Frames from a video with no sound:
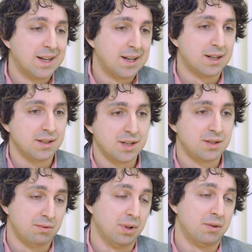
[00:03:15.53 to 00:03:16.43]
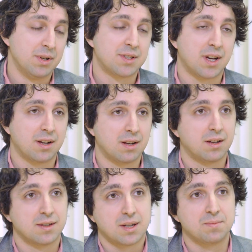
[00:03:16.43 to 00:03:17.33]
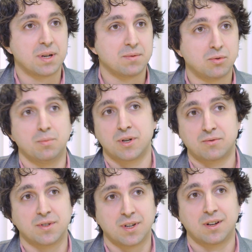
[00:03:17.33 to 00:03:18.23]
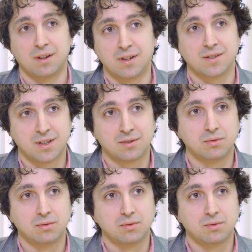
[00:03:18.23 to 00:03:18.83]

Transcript: uh, that's really recycling and sometimes too much recycling is not